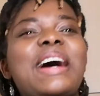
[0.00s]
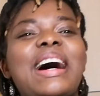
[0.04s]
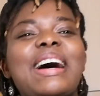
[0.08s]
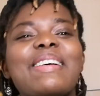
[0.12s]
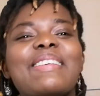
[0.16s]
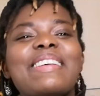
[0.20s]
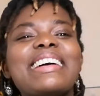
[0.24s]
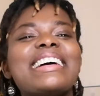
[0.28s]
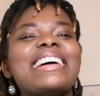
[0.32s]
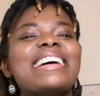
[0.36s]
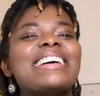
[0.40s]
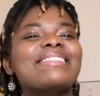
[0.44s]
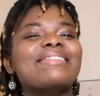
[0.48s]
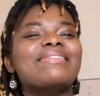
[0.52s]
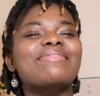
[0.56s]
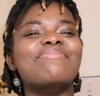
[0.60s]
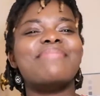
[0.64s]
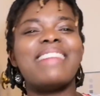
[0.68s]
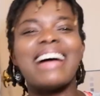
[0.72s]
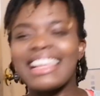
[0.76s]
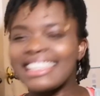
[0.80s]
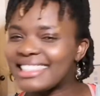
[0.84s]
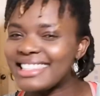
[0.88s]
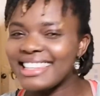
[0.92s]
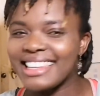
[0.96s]
We are
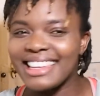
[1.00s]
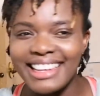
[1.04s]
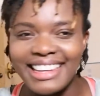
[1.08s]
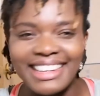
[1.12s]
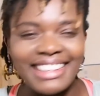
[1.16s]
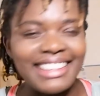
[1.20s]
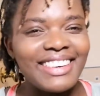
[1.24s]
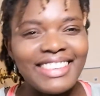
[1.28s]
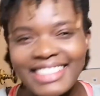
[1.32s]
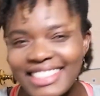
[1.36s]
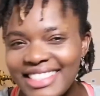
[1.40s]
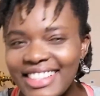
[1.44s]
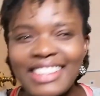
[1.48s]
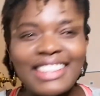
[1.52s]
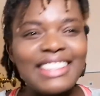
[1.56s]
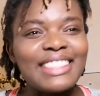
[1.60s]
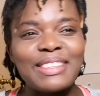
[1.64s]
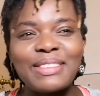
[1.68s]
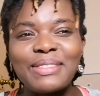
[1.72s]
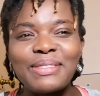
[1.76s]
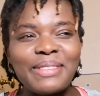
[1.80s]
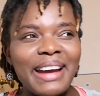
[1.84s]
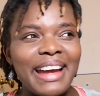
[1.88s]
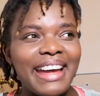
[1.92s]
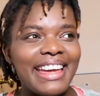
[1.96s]
messy in all sorts
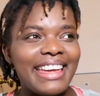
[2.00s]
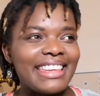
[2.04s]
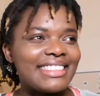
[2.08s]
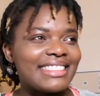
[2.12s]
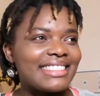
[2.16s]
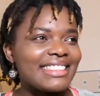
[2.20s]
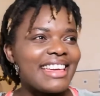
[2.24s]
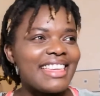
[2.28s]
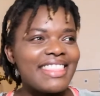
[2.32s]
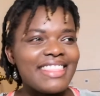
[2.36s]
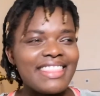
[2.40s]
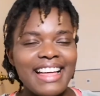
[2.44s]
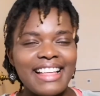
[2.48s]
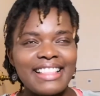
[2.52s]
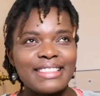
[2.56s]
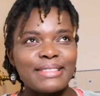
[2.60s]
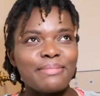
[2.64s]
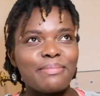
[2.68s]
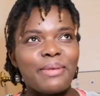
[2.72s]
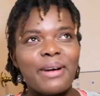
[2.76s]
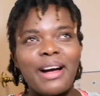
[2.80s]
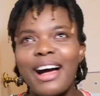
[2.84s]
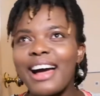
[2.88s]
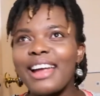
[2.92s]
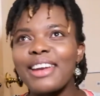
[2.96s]
of ways, and that's
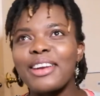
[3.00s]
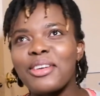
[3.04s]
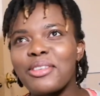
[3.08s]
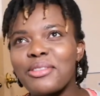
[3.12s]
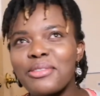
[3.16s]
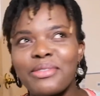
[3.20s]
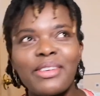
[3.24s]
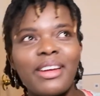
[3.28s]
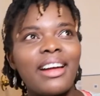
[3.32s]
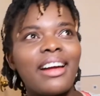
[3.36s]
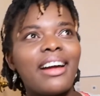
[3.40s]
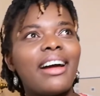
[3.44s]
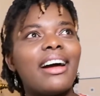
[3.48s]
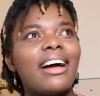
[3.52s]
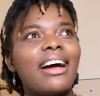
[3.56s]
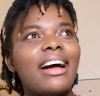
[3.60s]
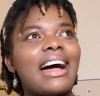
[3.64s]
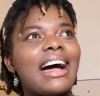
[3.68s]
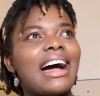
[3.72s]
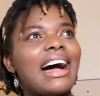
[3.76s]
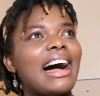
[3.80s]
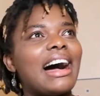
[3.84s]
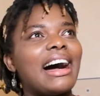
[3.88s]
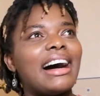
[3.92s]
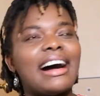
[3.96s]
part of
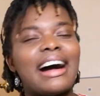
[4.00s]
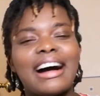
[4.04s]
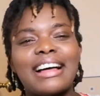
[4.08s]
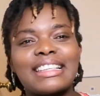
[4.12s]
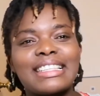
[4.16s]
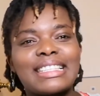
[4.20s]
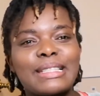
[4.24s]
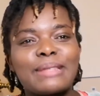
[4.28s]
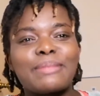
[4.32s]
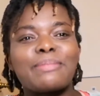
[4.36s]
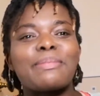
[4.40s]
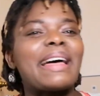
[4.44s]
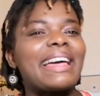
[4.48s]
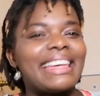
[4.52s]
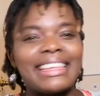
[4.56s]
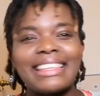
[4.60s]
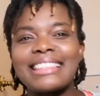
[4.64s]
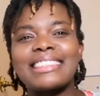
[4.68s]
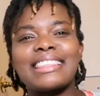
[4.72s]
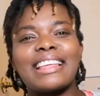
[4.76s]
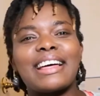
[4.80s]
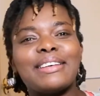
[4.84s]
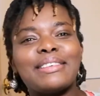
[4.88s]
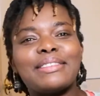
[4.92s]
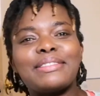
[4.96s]
our
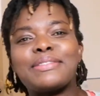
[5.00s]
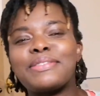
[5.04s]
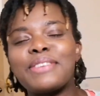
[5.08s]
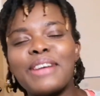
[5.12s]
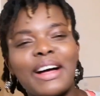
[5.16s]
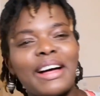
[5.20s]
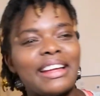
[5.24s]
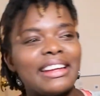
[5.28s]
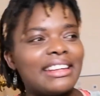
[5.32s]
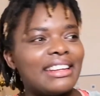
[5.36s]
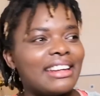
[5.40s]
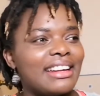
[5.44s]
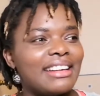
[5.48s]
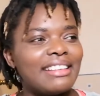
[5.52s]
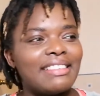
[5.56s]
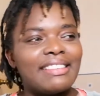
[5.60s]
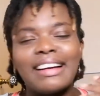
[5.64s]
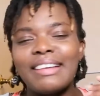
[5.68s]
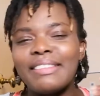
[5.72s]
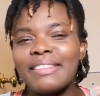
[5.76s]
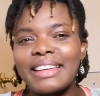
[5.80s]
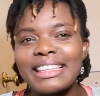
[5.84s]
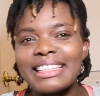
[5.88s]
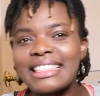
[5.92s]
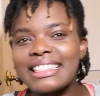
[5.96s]
spice, our fun,
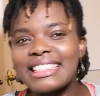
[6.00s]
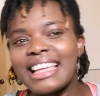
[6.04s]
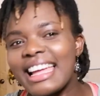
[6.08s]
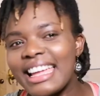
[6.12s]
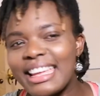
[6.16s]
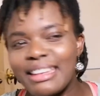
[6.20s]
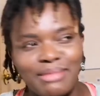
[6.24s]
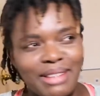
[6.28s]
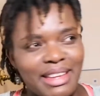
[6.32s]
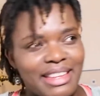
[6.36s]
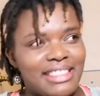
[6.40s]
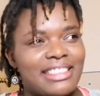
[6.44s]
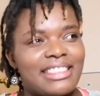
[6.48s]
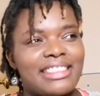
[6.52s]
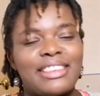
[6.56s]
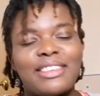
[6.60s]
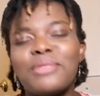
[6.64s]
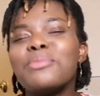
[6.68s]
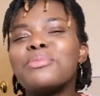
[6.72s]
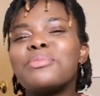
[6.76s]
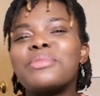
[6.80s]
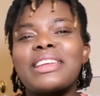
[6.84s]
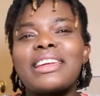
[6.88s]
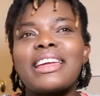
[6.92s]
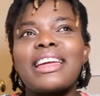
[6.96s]
our excitement, the
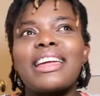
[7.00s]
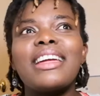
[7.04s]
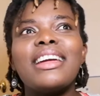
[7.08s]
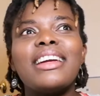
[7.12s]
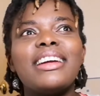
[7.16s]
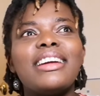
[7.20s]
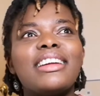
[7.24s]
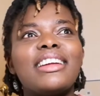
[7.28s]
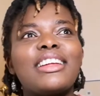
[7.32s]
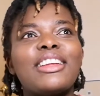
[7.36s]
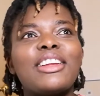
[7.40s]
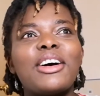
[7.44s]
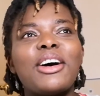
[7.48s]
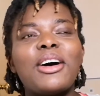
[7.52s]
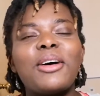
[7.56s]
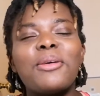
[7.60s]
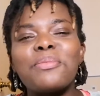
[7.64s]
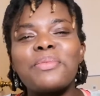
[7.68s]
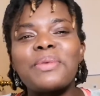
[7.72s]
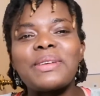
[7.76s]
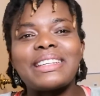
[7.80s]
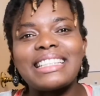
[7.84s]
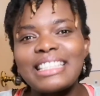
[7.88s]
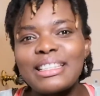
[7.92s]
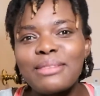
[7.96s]

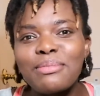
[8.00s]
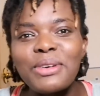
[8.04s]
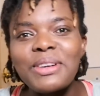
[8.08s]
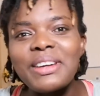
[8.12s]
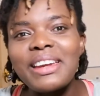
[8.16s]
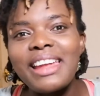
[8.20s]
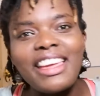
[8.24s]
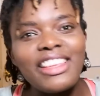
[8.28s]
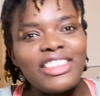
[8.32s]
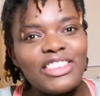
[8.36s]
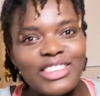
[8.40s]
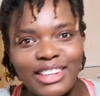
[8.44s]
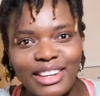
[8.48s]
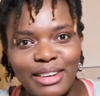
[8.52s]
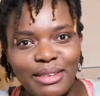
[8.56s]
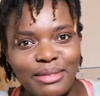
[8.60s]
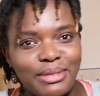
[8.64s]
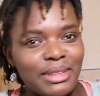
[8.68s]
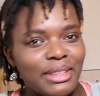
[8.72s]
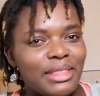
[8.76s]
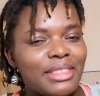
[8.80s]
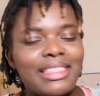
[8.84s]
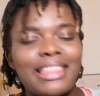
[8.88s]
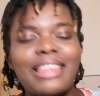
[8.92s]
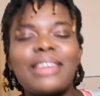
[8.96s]
unpredictable nature of
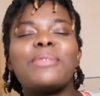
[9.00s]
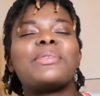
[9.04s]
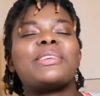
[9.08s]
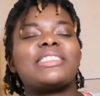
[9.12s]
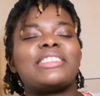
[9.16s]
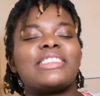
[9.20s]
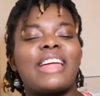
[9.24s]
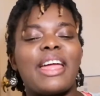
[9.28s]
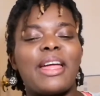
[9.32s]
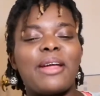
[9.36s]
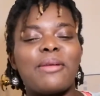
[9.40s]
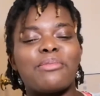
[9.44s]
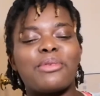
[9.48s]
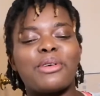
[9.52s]
the thing we do.